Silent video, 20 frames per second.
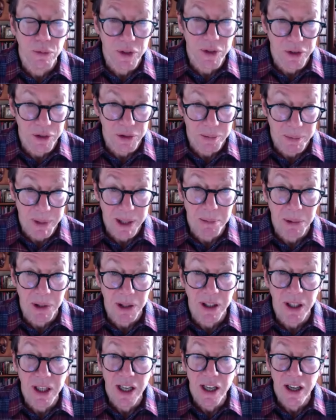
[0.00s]
with
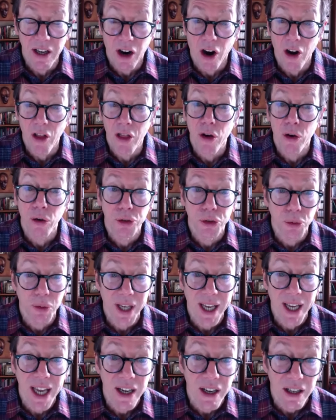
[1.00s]
people are those who
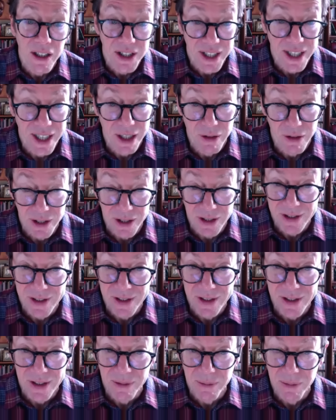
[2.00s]
cannot take
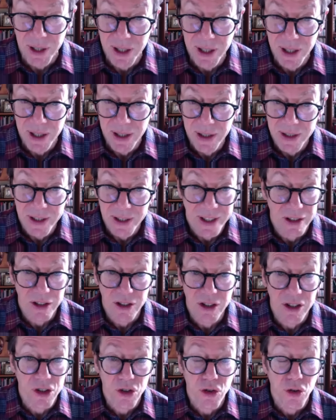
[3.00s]
criticism. It'll
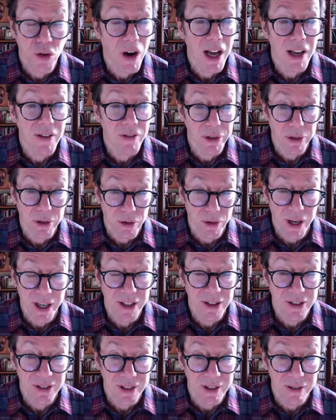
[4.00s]
just drive you
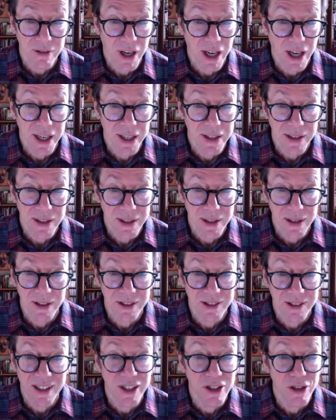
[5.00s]
crazy, right? It'll
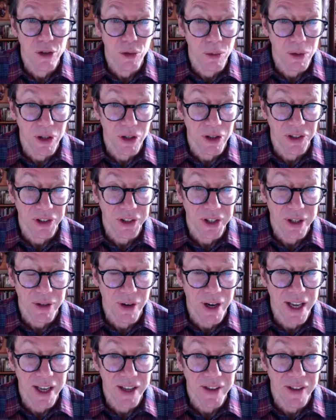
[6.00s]
send you to an early grave.